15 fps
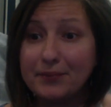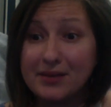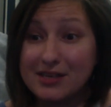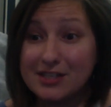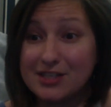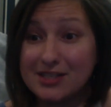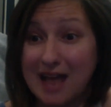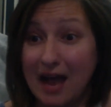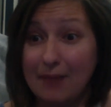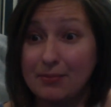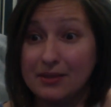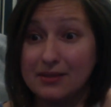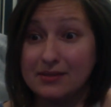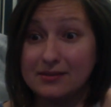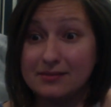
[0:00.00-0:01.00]
It just
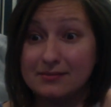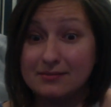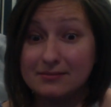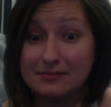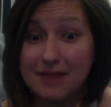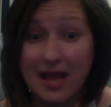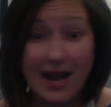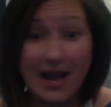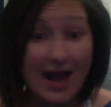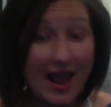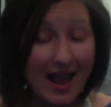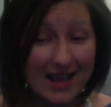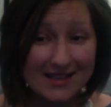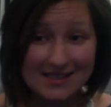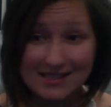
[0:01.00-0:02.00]
happened. And I
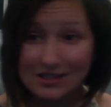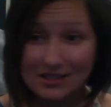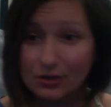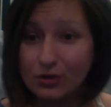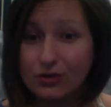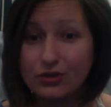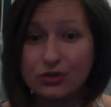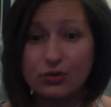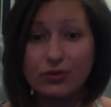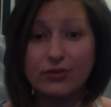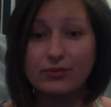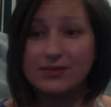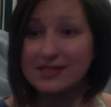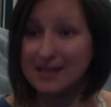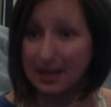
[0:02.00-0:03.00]
had zero control. There
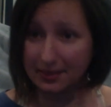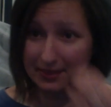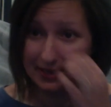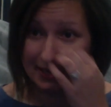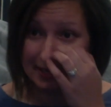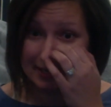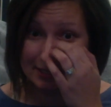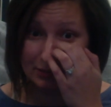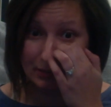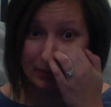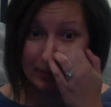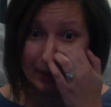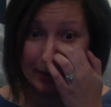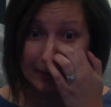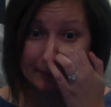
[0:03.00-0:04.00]
was nothing I can do
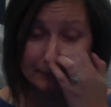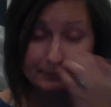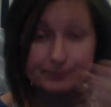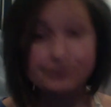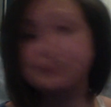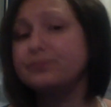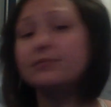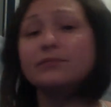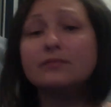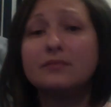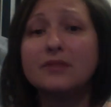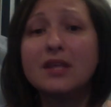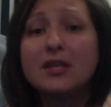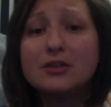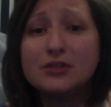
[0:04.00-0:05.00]
about it.
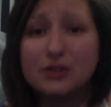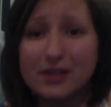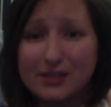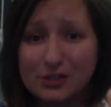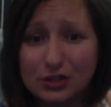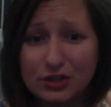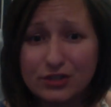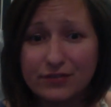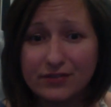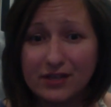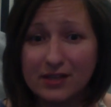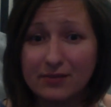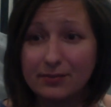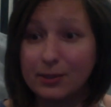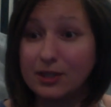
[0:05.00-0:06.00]
So let's start to
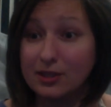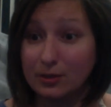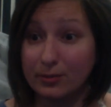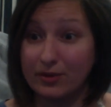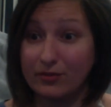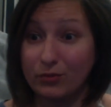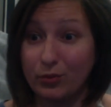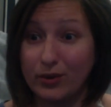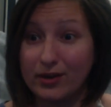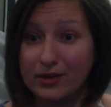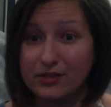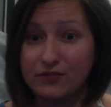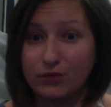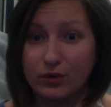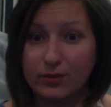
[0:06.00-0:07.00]
develop a little bit of
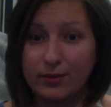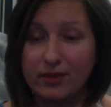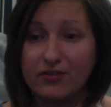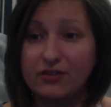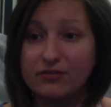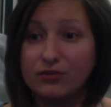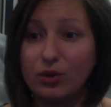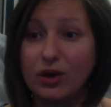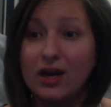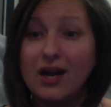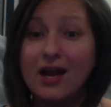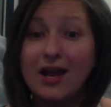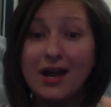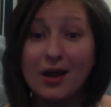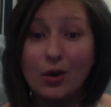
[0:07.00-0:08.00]
awareness for the pelvic floor.
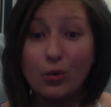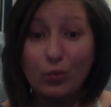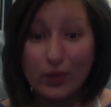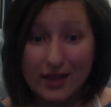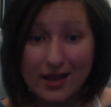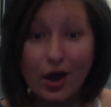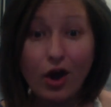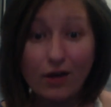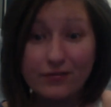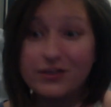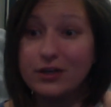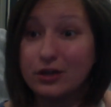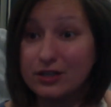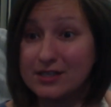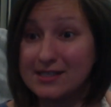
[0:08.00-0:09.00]
We
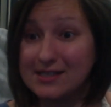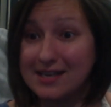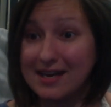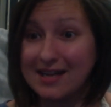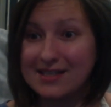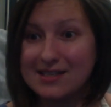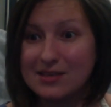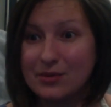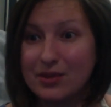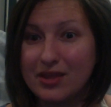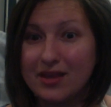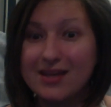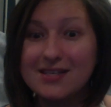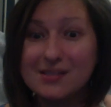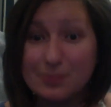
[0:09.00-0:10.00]
often are disconnected with
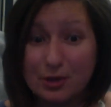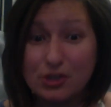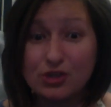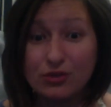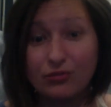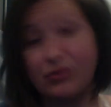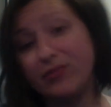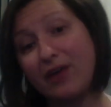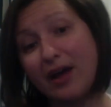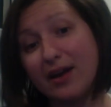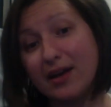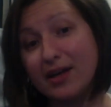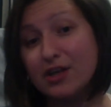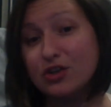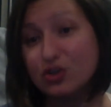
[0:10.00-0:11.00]
it, especially if we've had
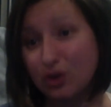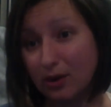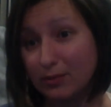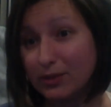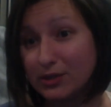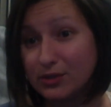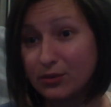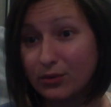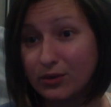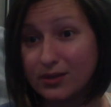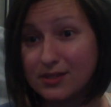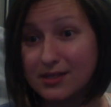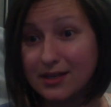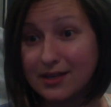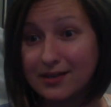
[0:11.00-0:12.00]
any trauma
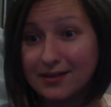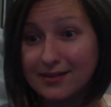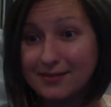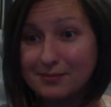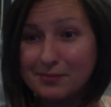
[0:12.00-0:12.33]
towards it.